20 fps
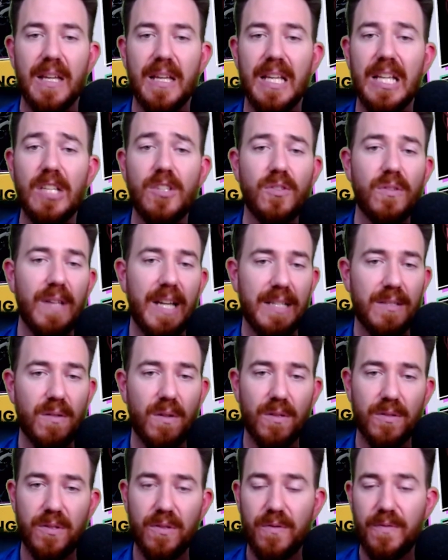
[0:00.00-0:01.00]
Each class
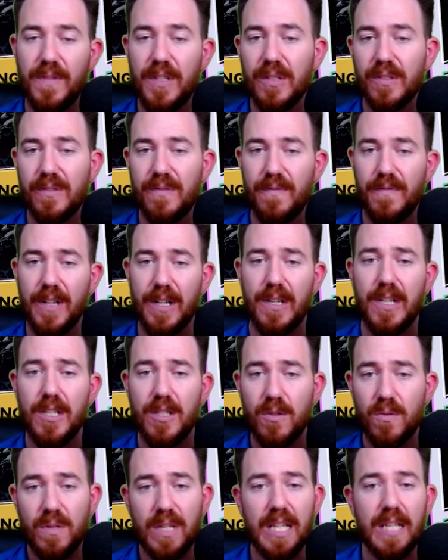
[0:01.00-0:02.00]
also feels very
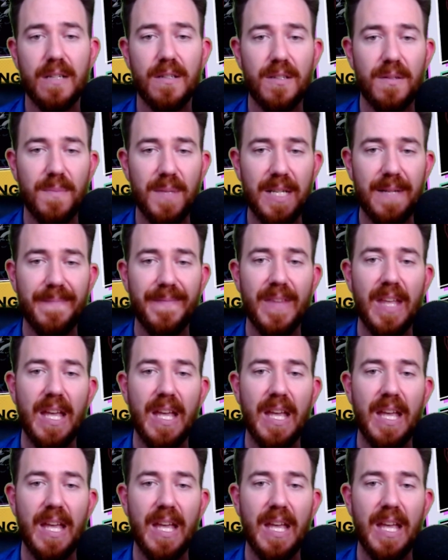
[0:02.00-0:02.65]
unique to me,